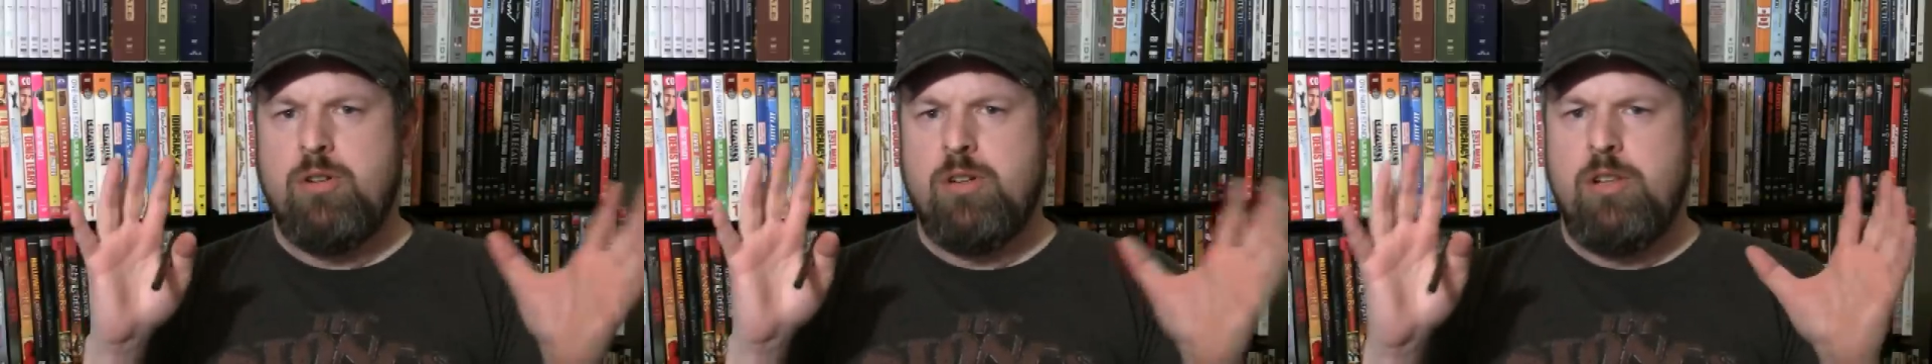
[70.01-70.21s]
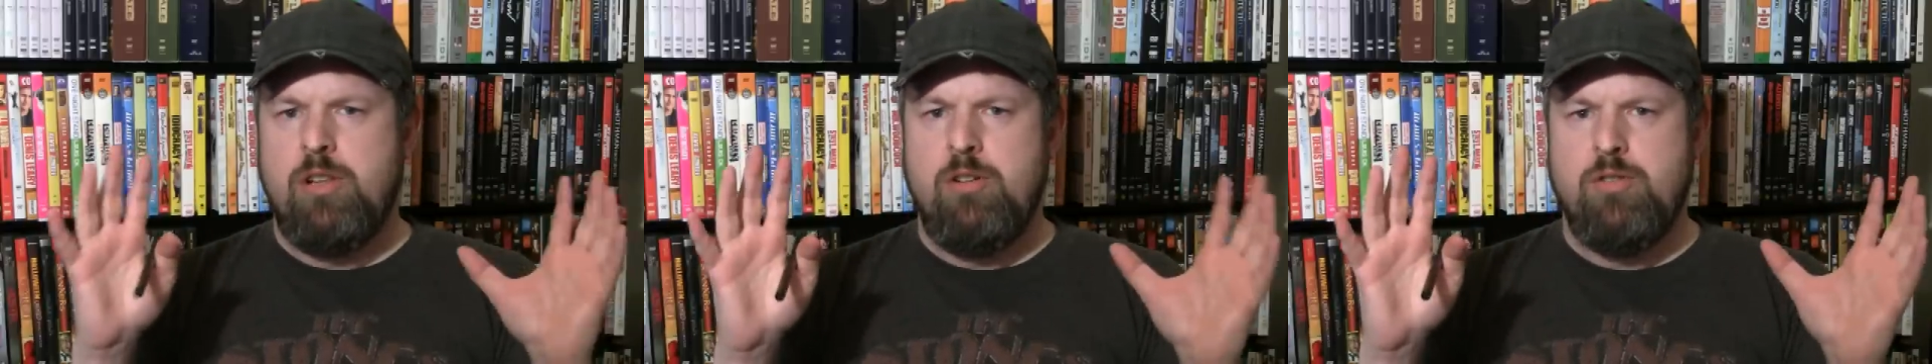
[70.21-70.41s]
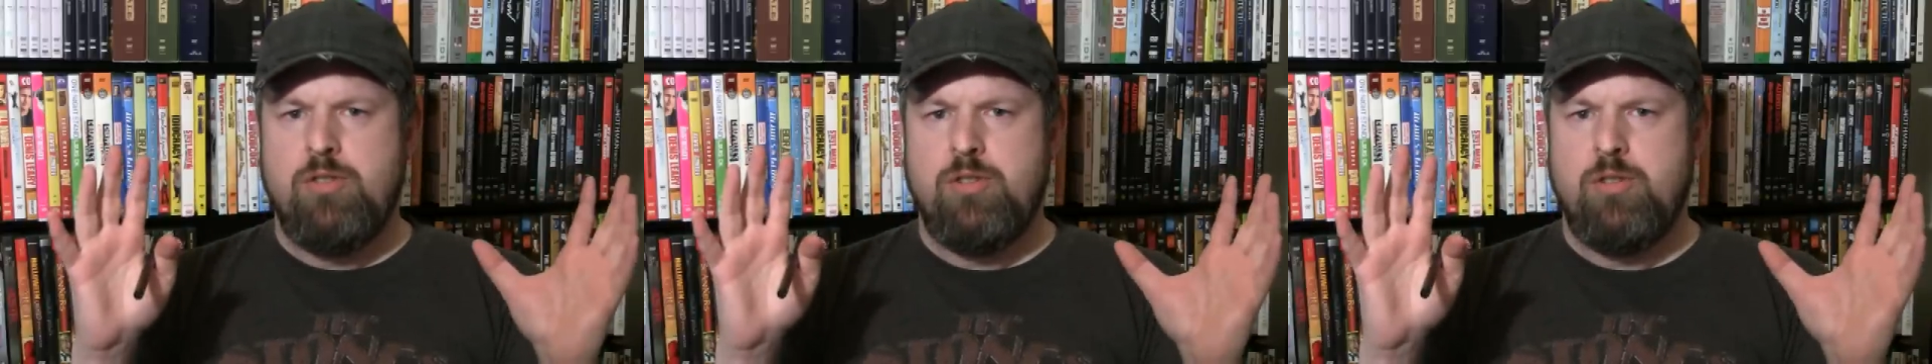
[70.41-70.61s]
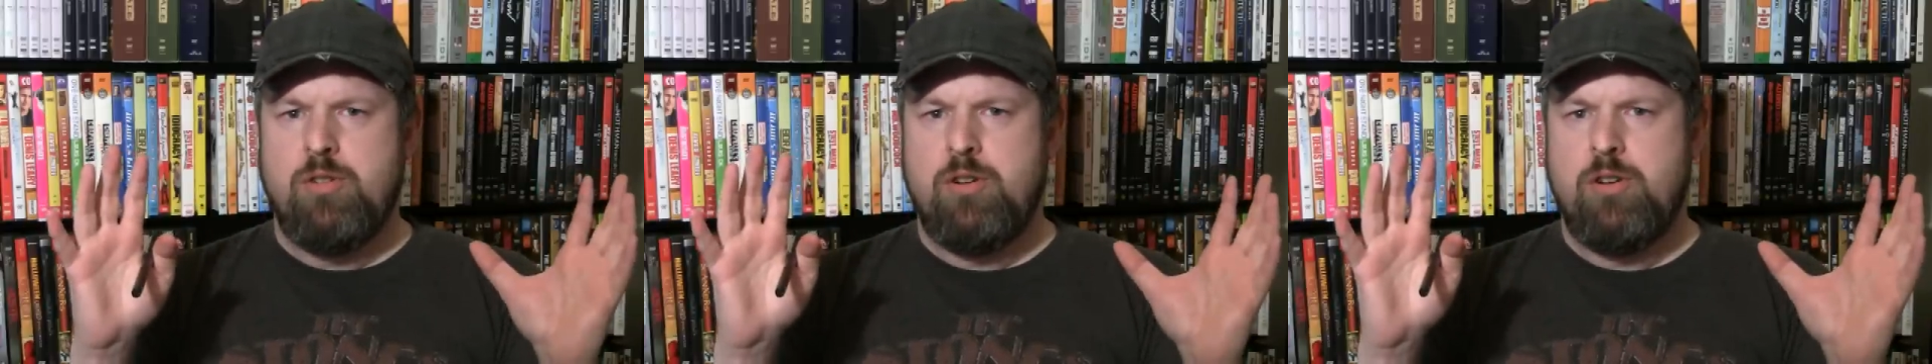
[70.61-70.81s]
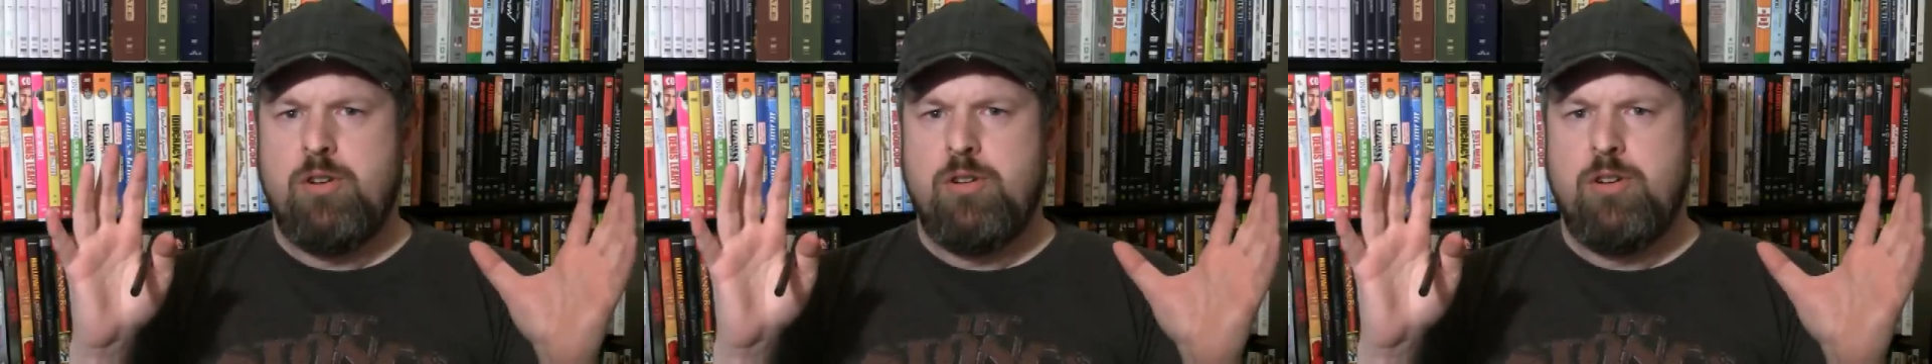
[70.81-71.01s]
and
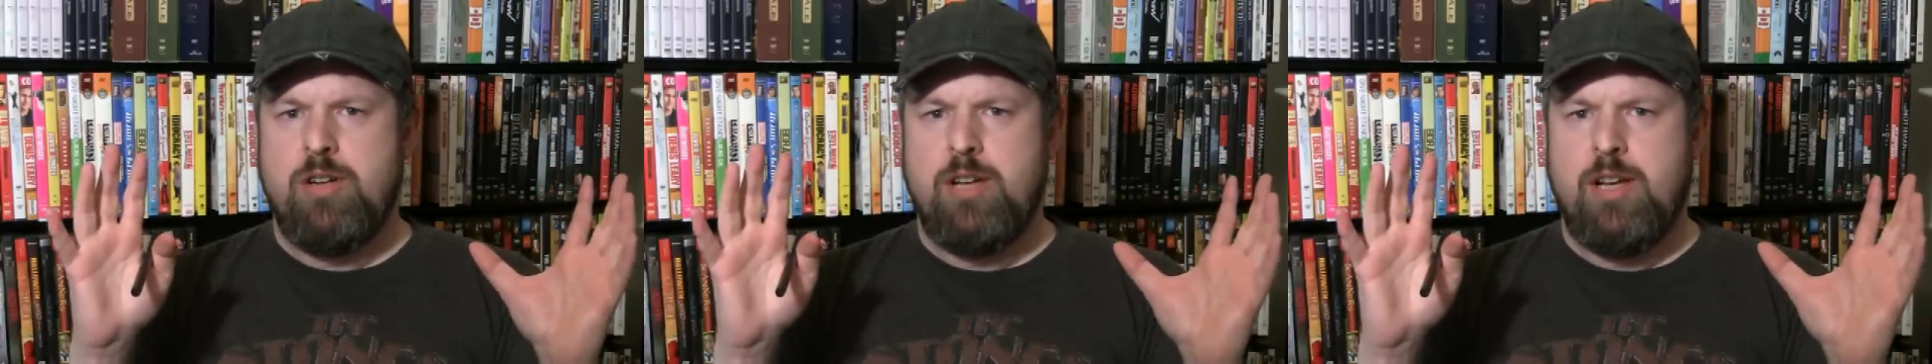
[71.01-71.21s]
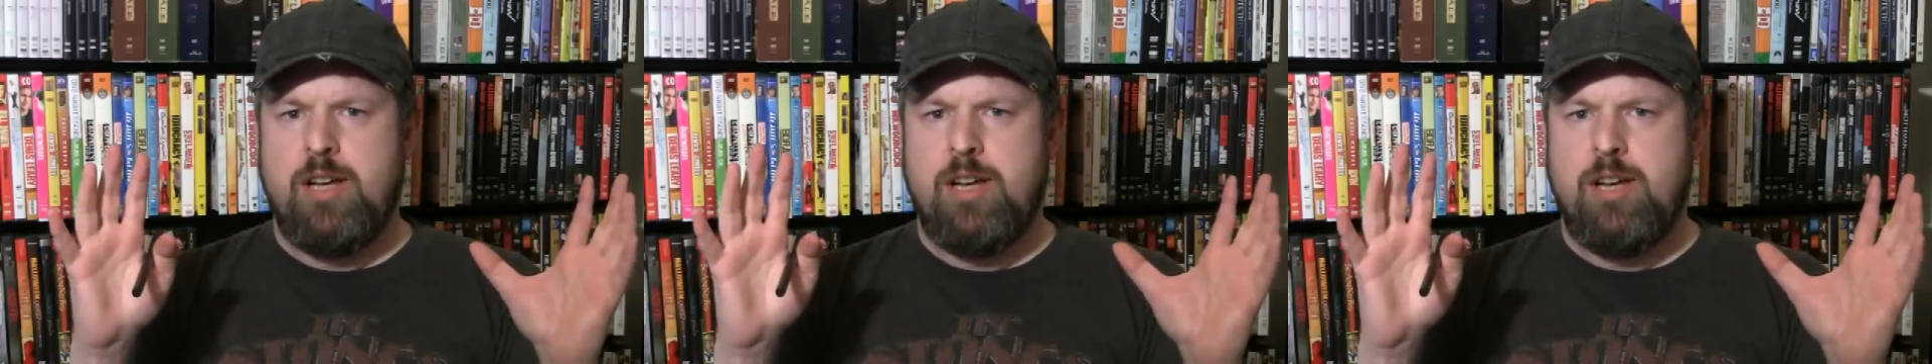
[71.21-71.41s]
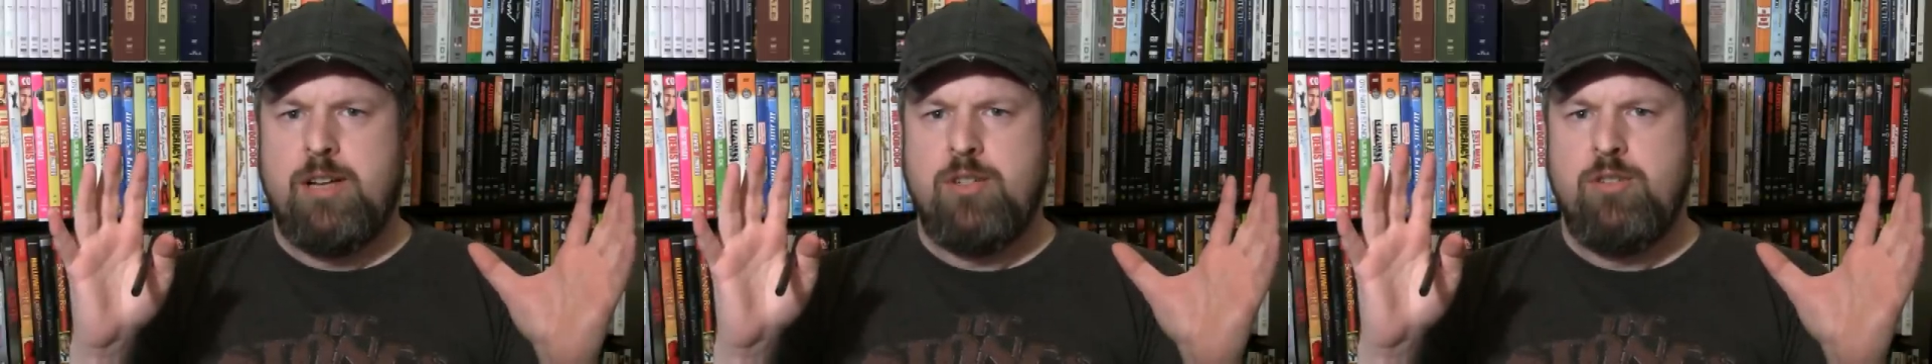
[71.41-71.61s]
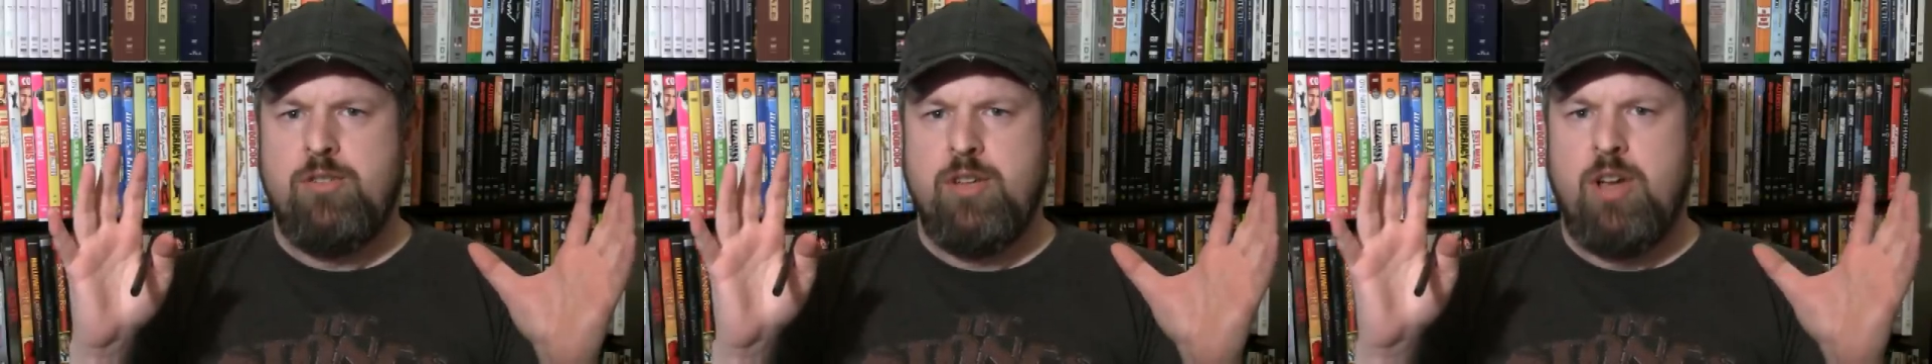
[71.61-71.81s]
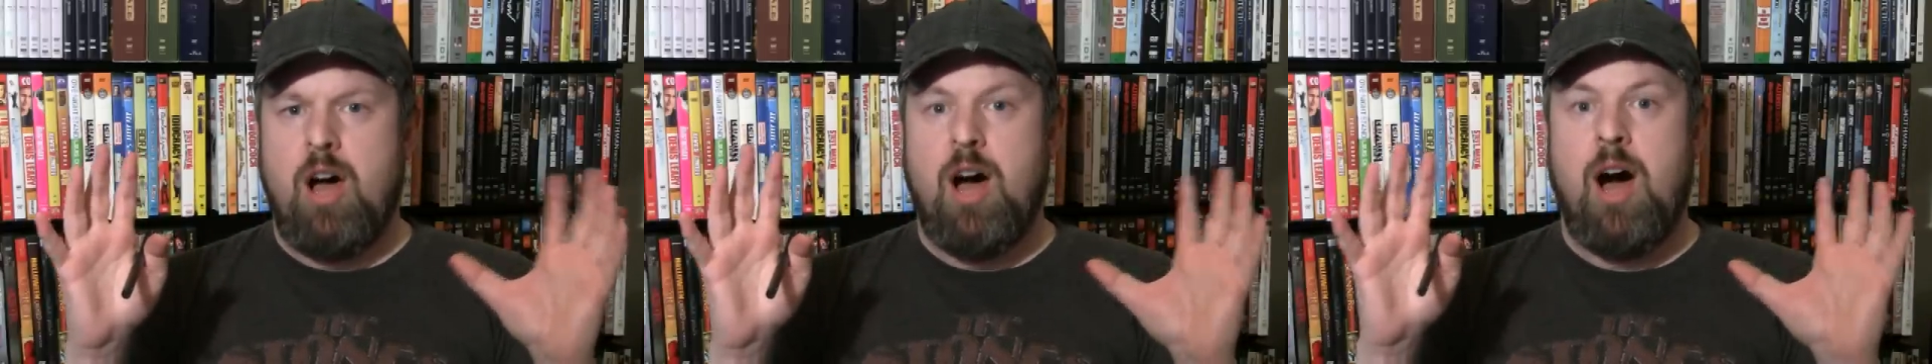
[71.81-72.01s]
closer to
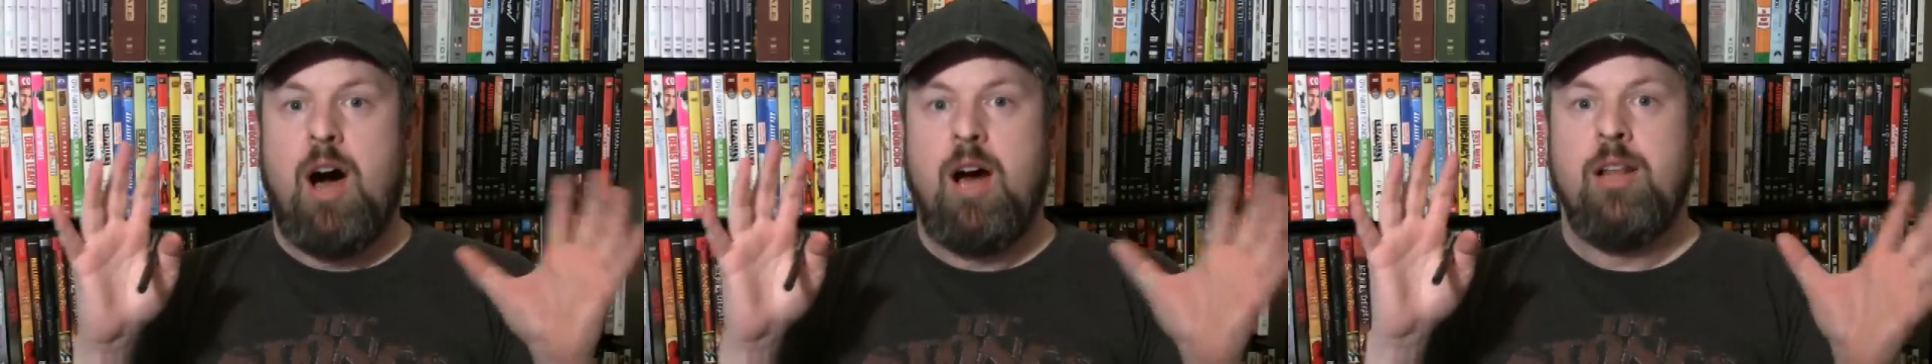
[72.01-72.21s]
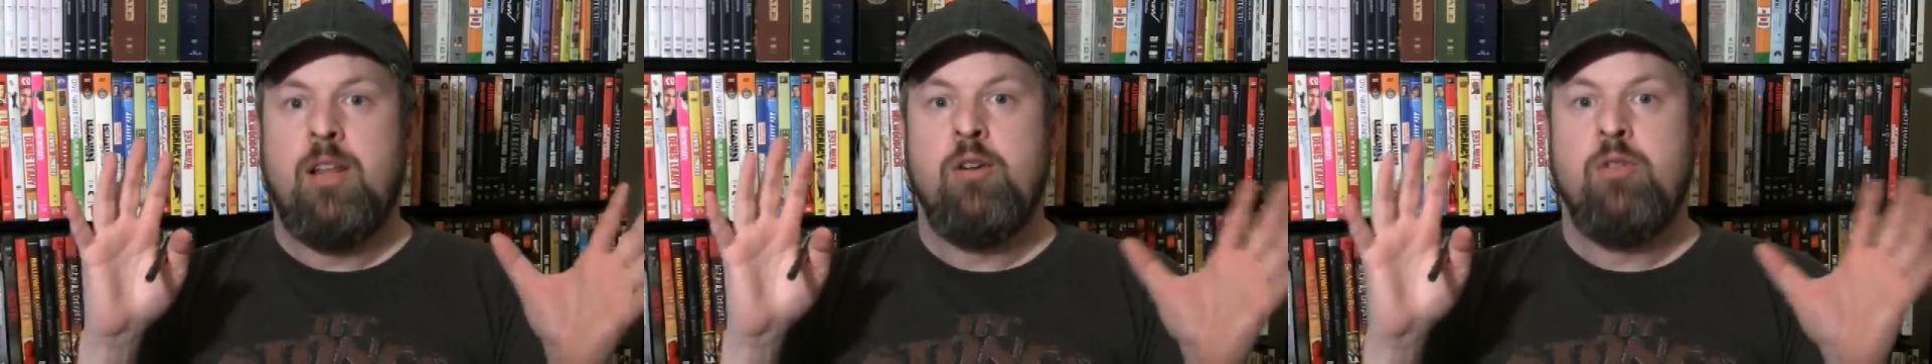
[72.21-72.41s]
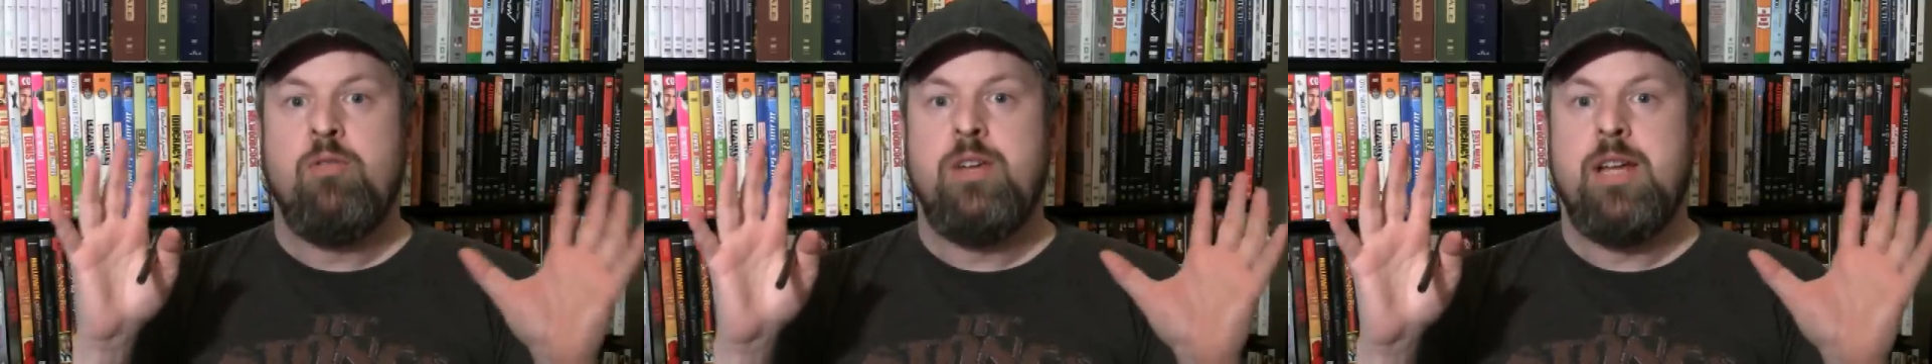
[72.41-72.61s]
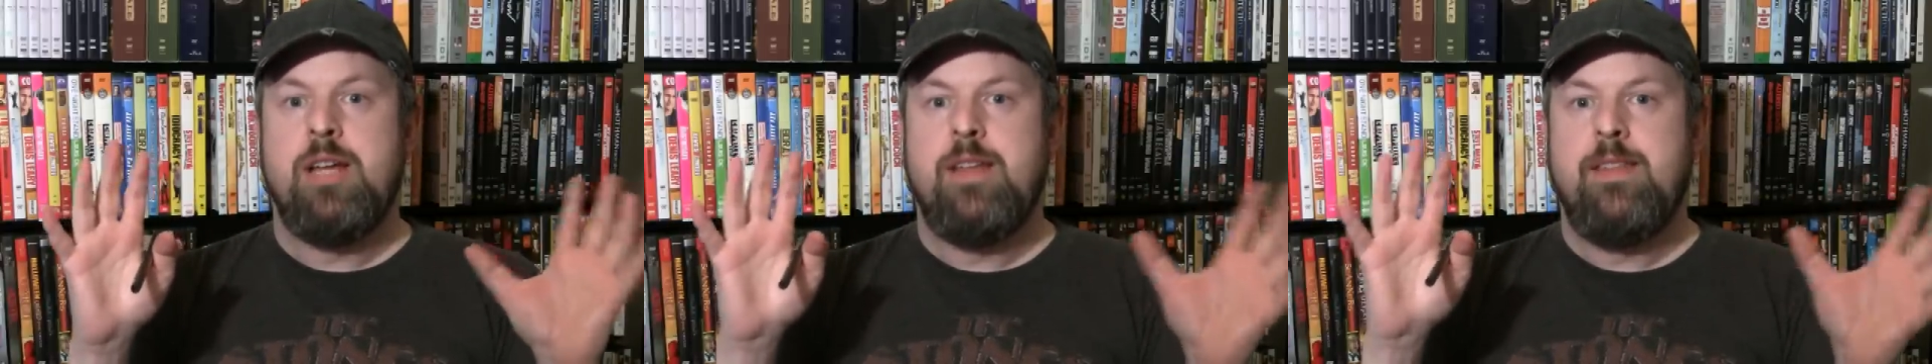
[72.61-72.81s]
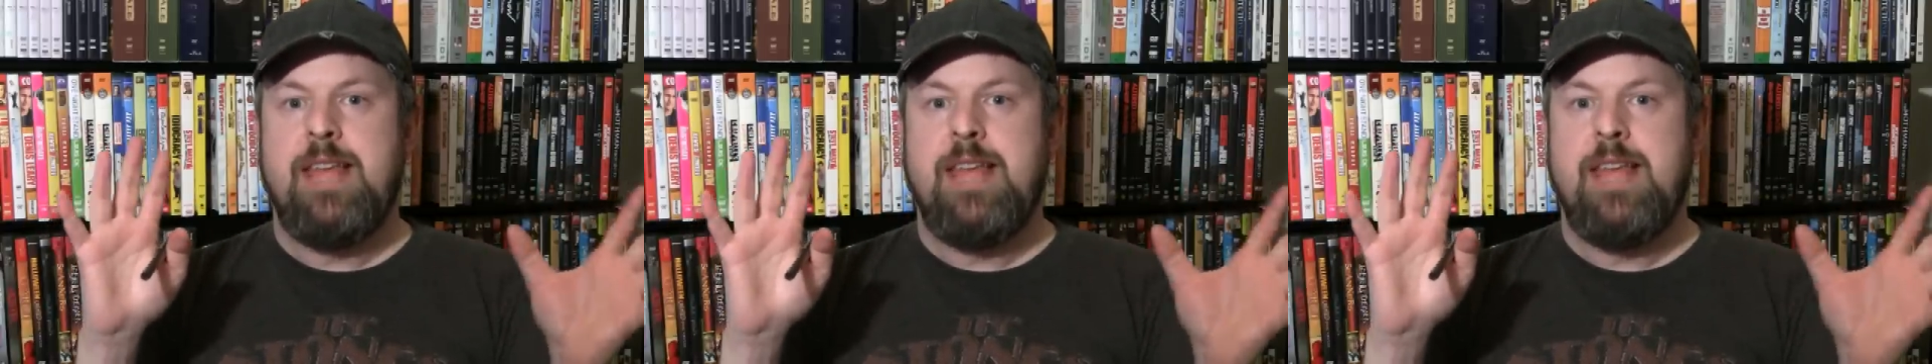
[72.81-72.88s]
the hallowed